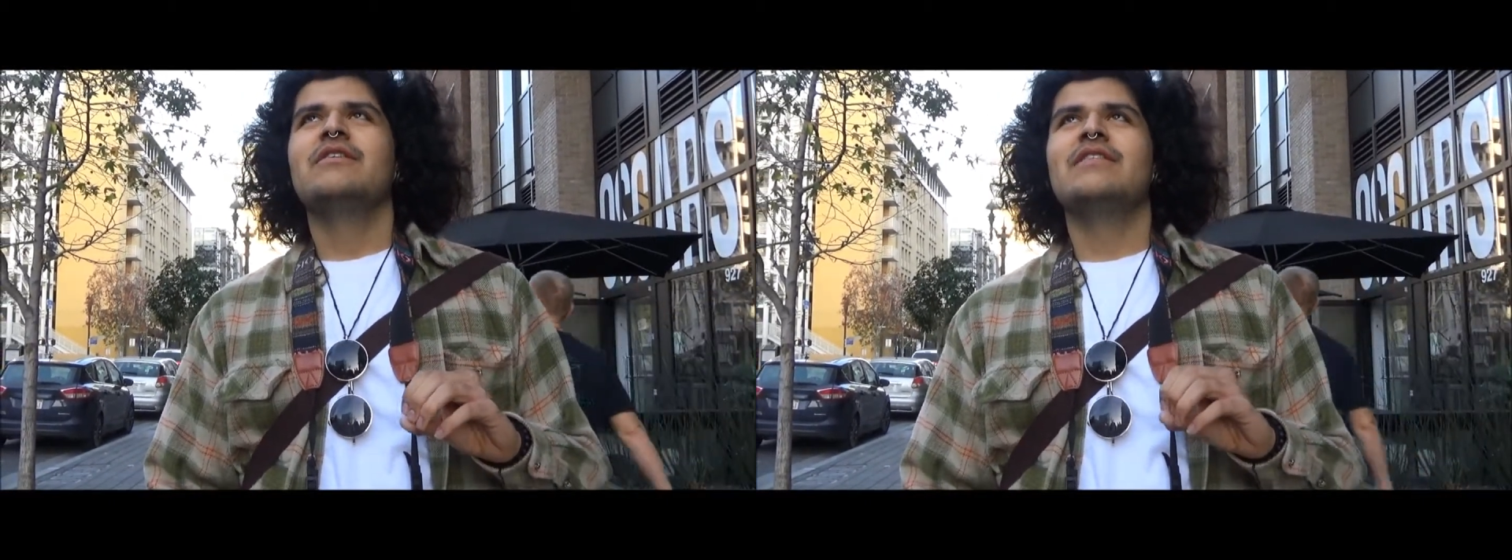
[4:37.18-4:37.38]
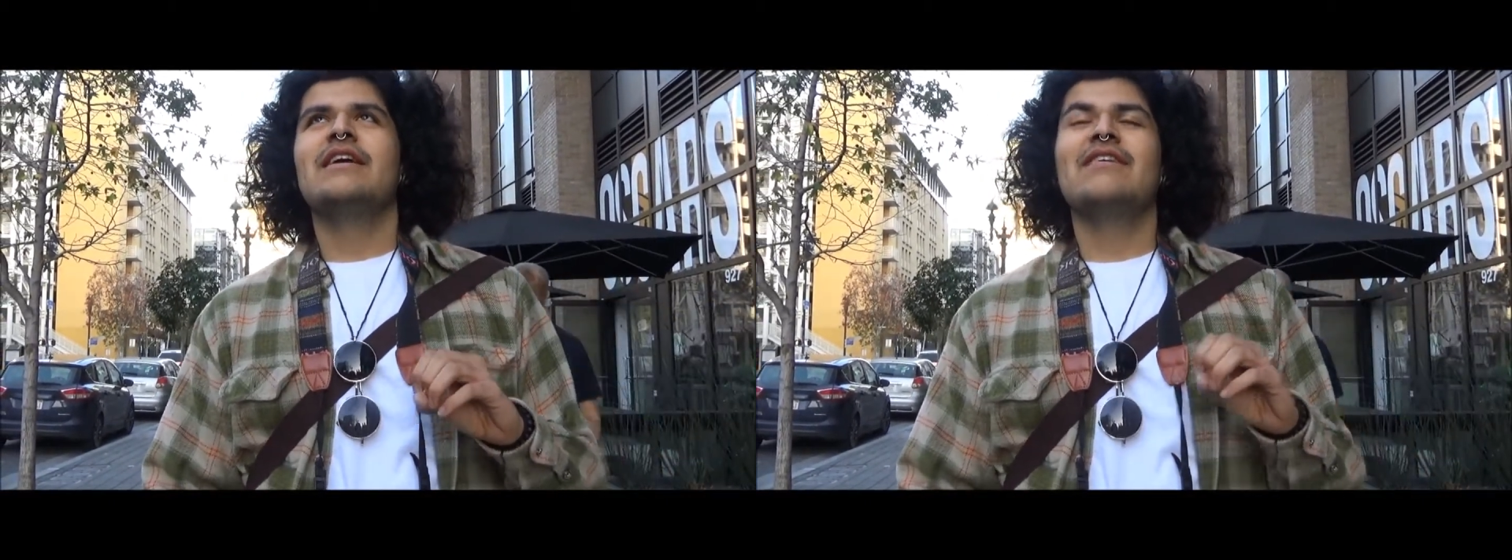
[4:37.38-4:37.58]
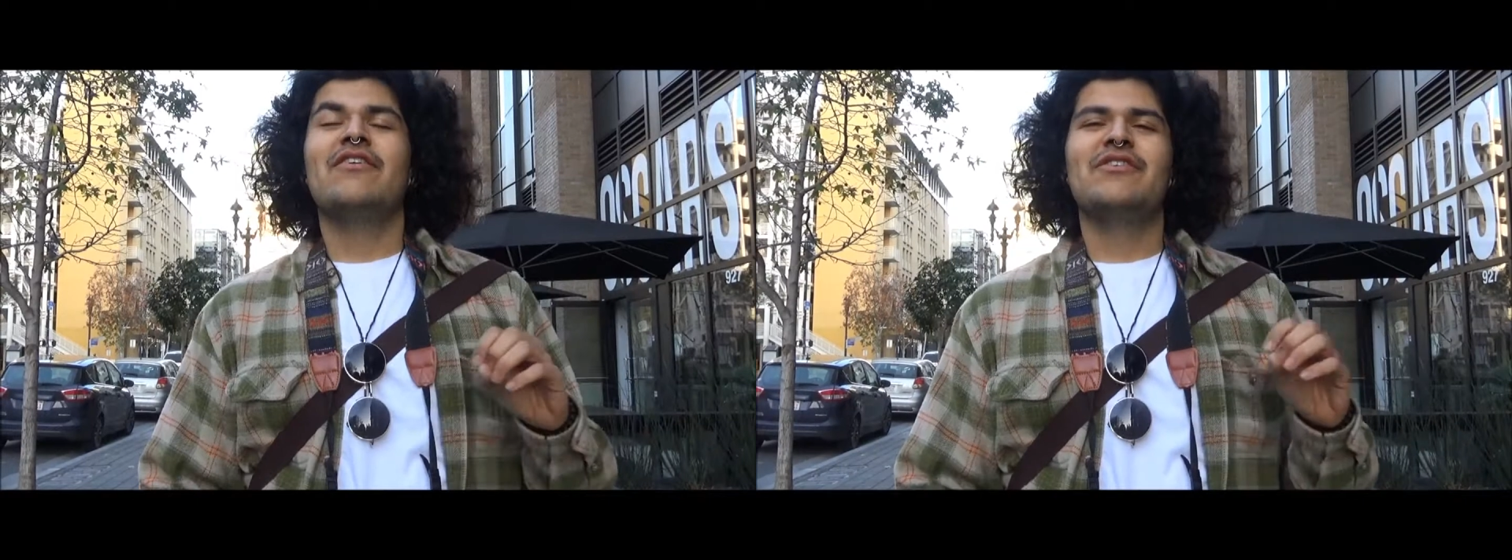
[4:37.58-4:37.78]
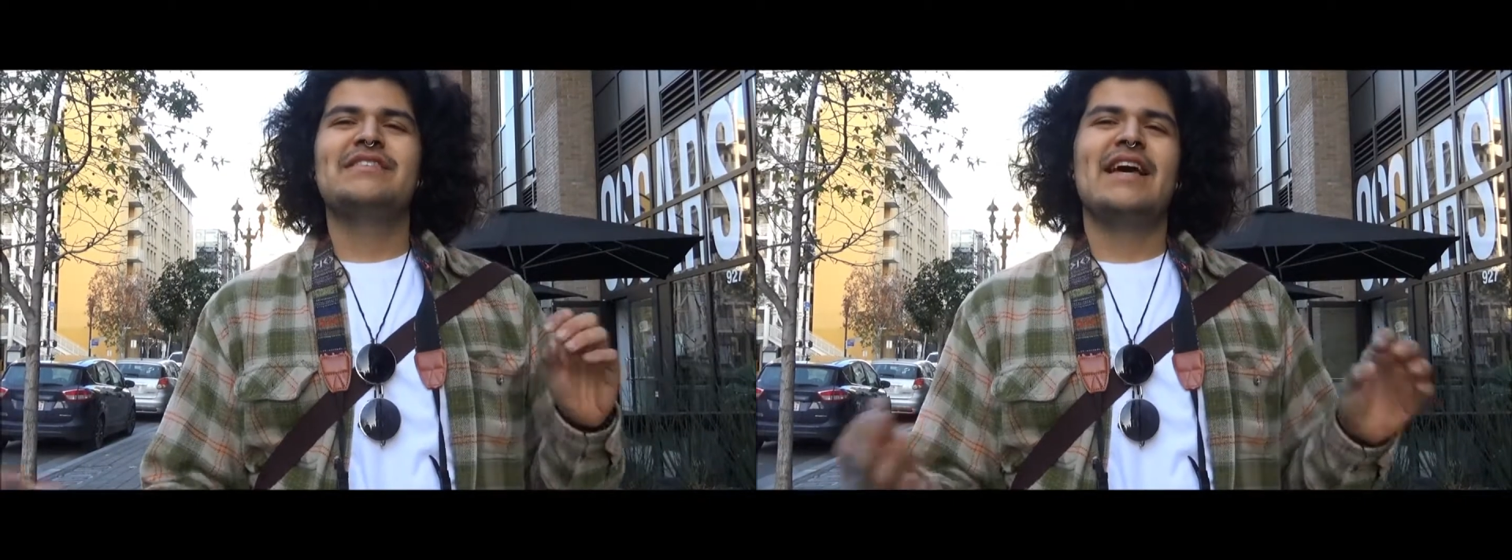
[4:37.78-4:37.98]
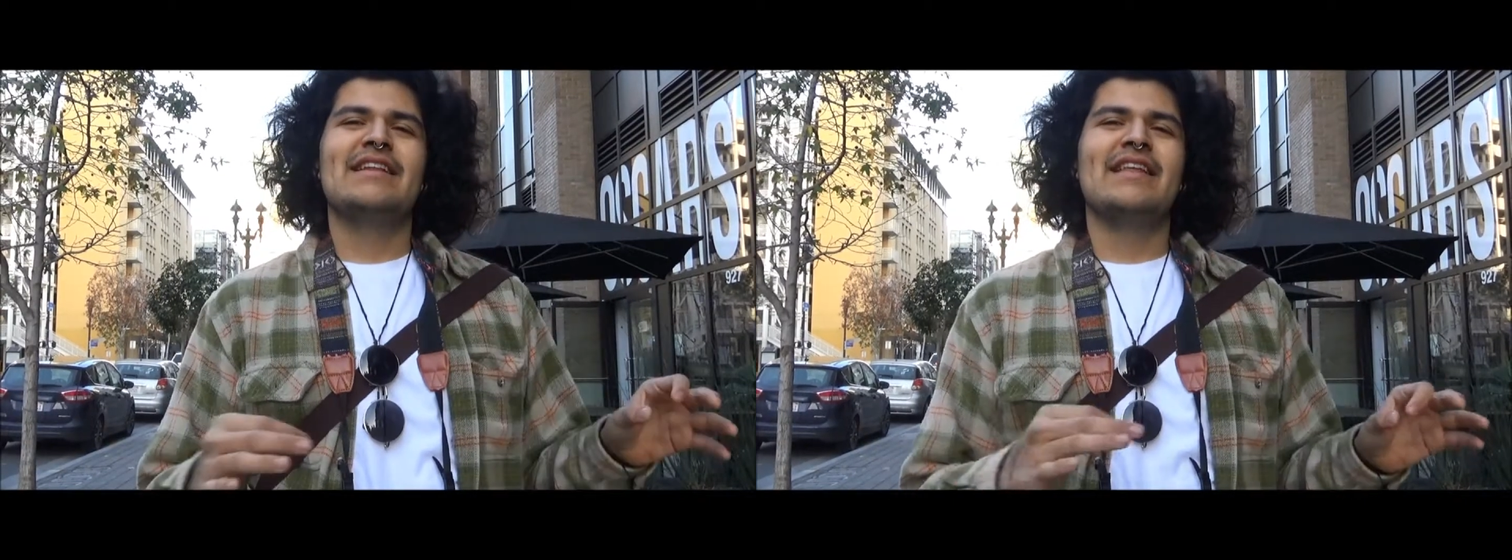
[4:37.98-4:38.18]
I
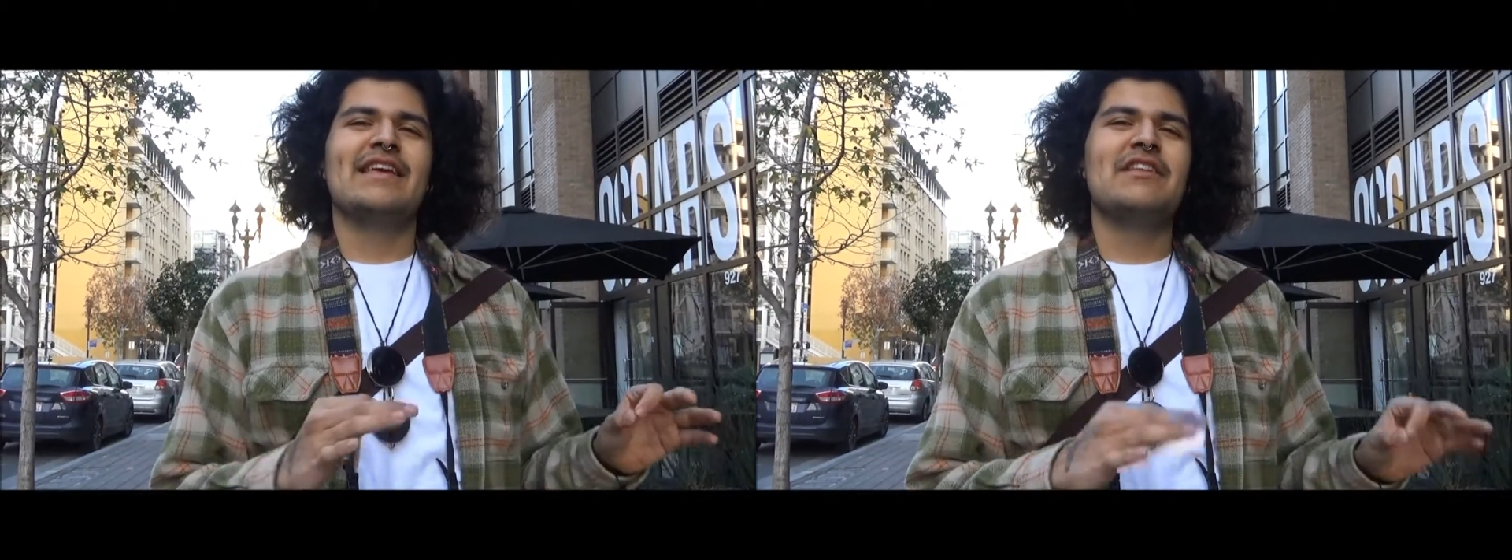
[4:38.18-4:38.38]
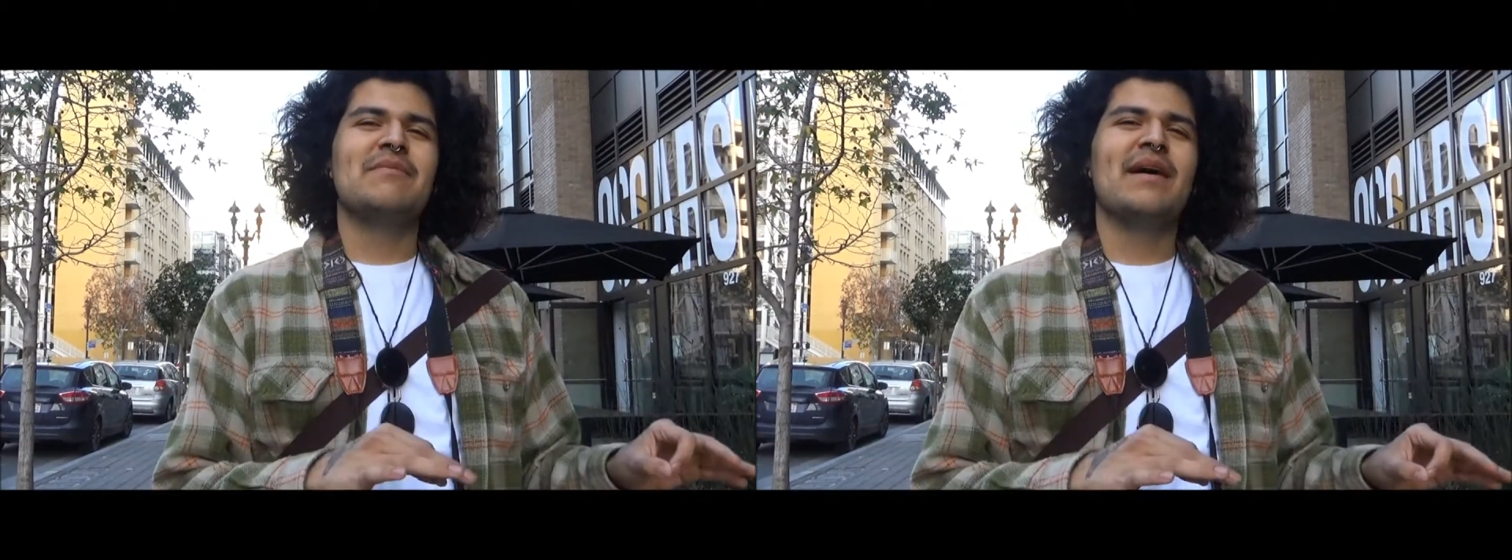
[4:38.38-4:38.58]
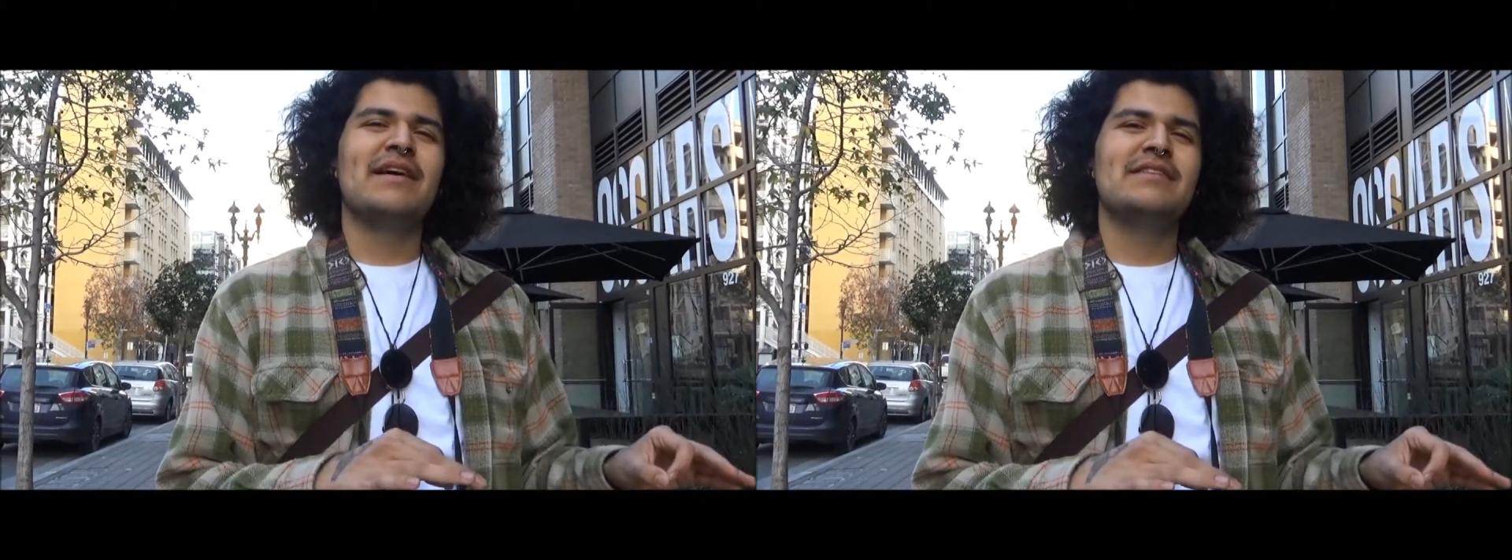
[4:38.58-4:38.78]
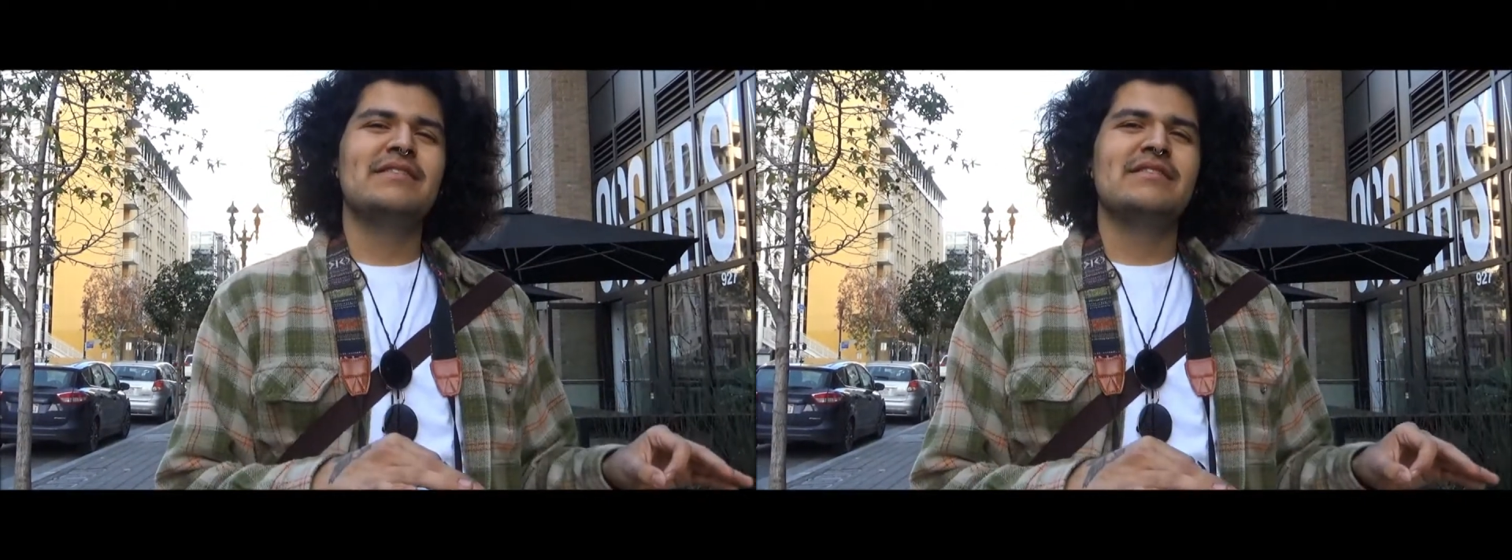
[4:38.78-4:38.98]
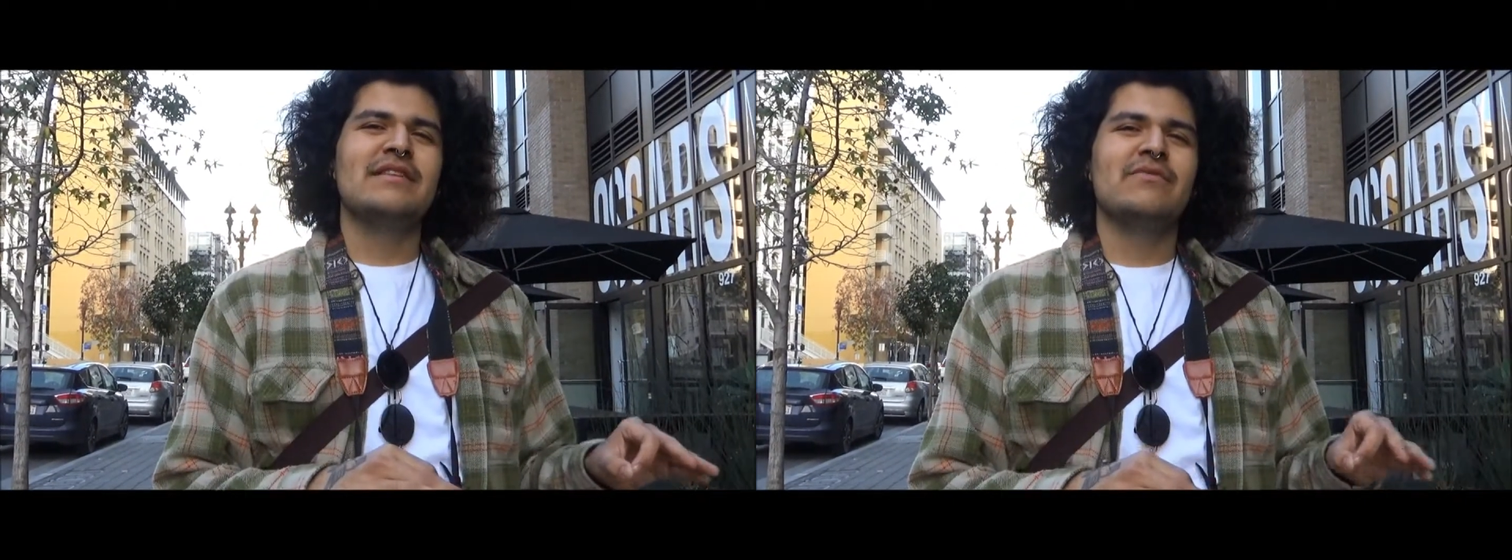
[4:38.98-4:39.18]
always had like in mind